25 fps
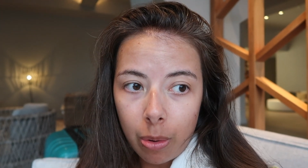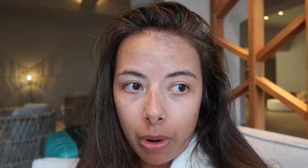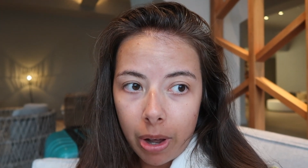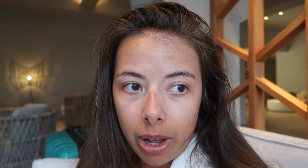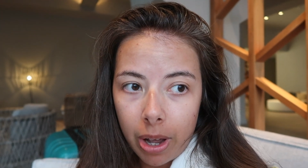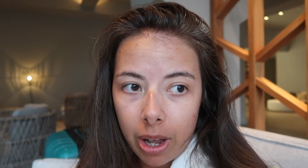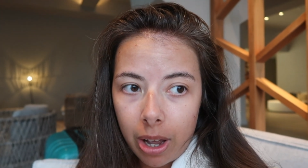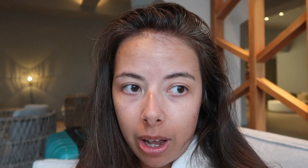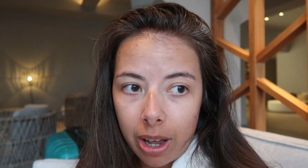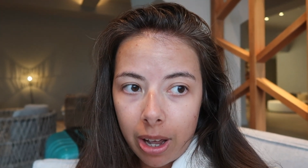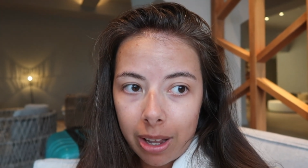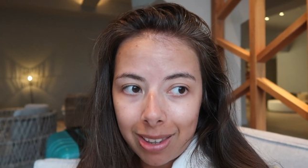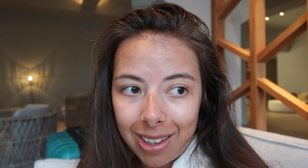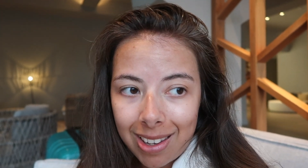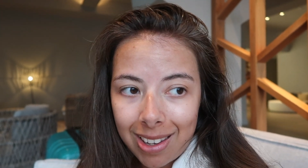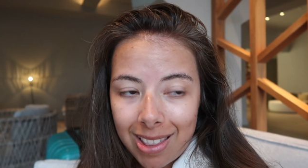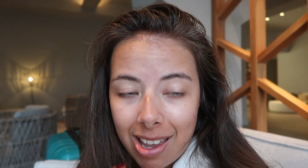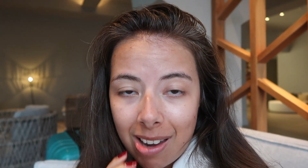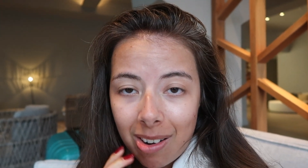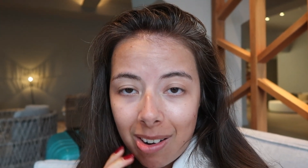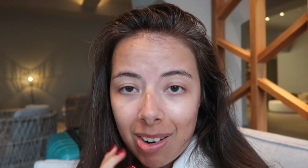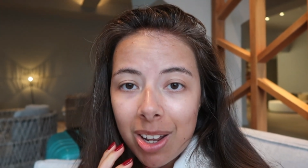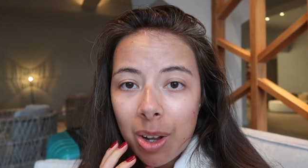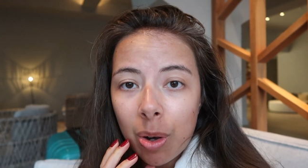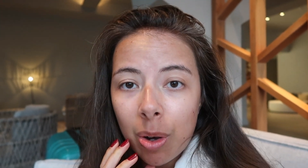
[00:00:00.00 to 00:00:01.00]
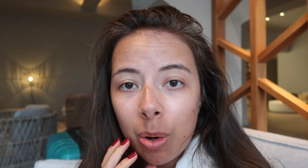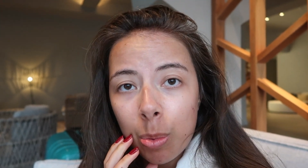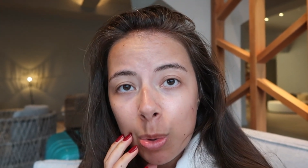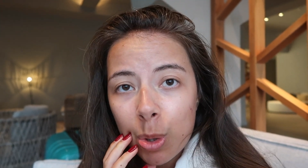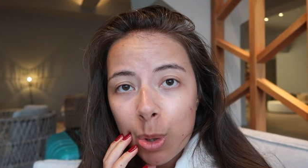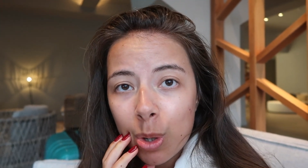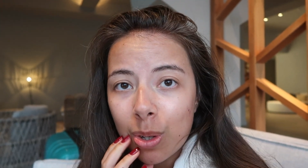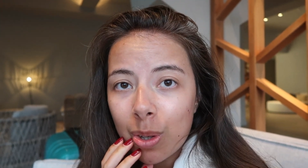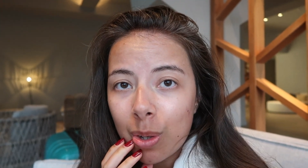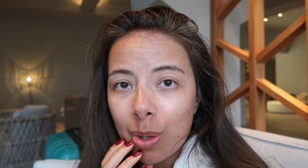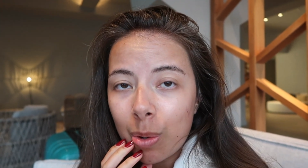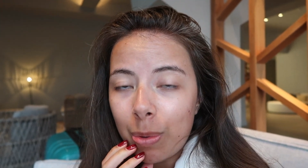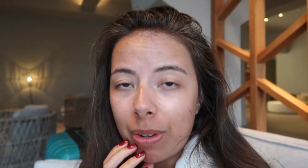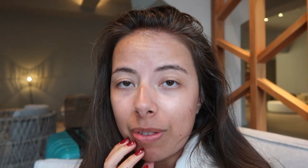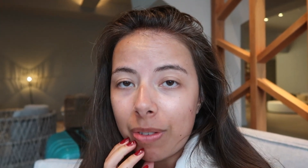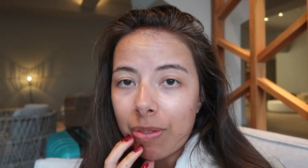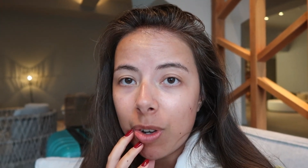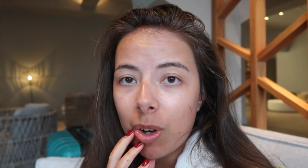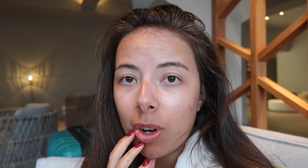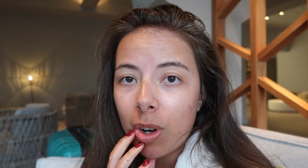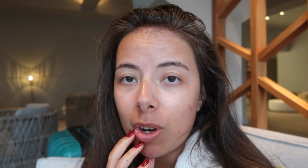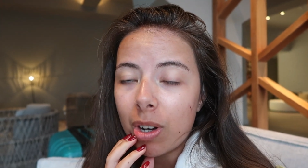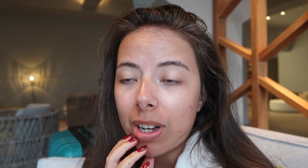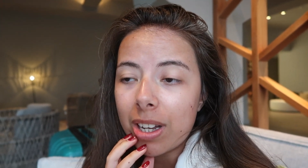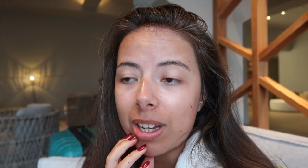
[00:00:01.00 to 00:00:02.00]
uh, I think the only option that we've
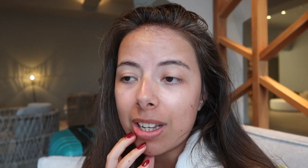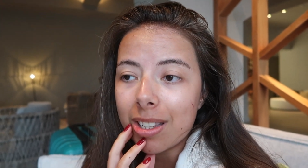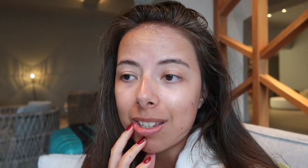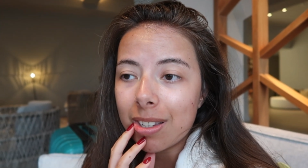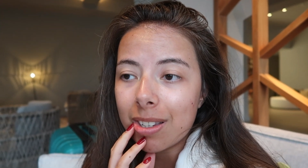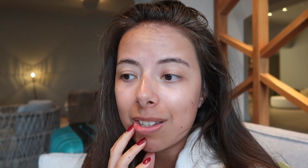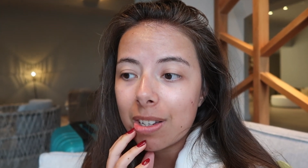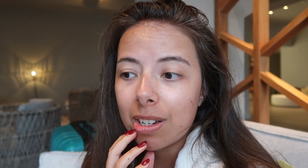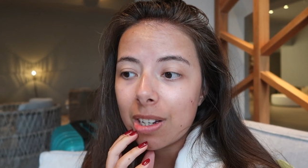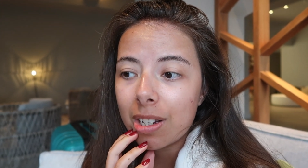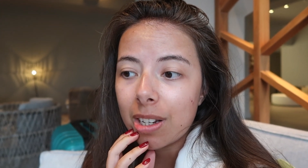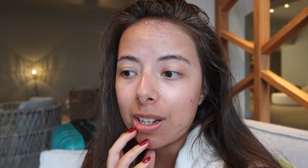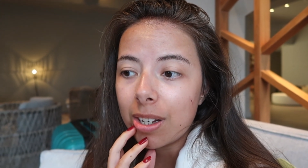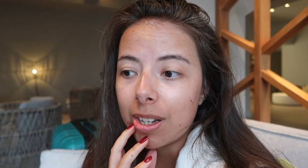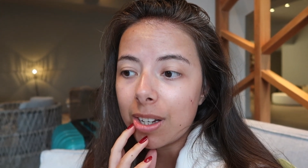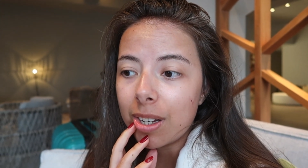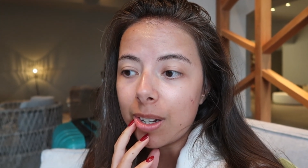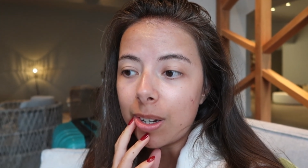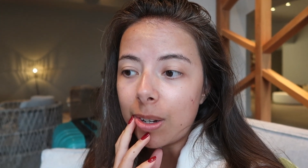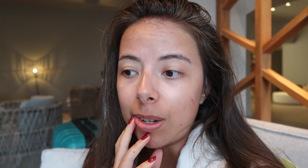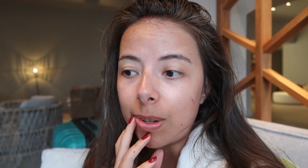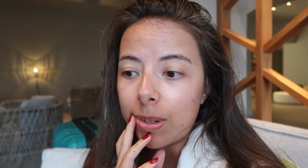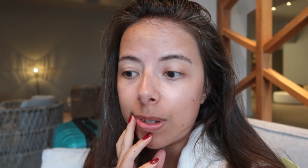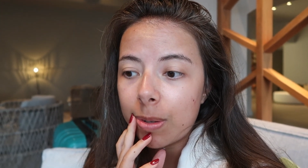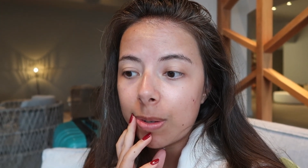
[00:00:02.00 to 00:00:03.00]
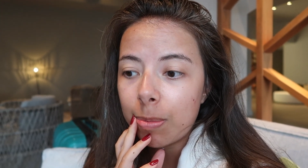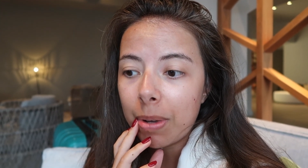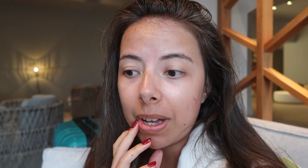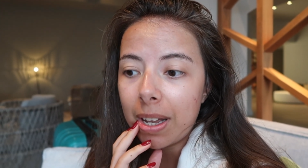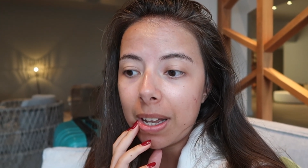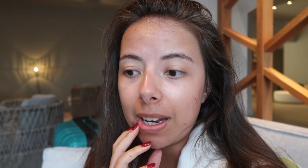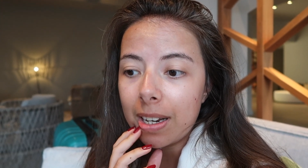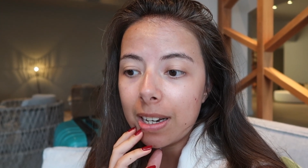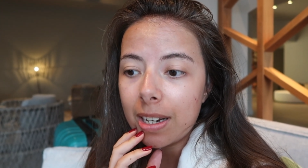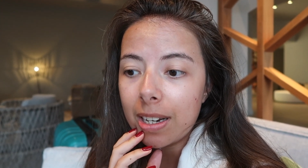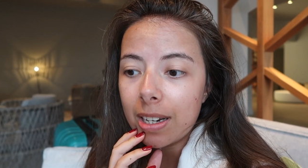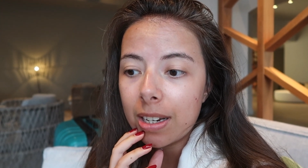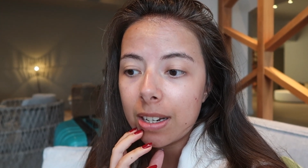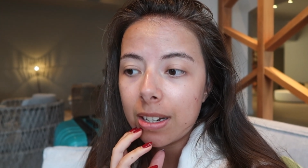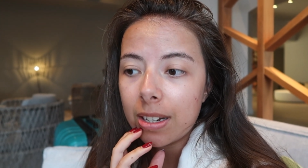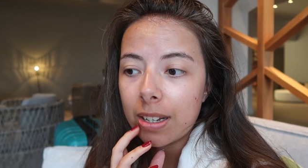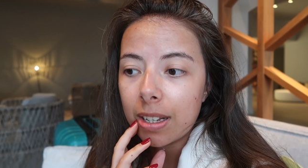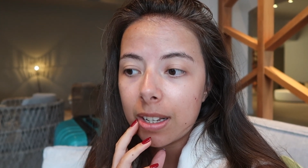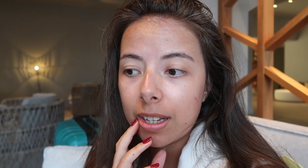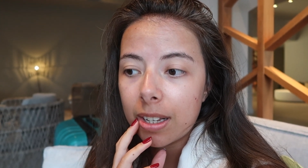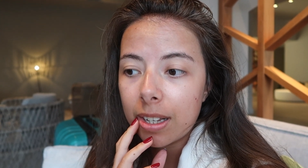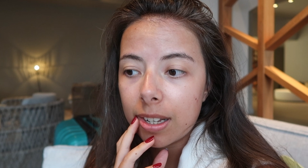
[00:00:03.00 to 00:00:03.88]
got is to spend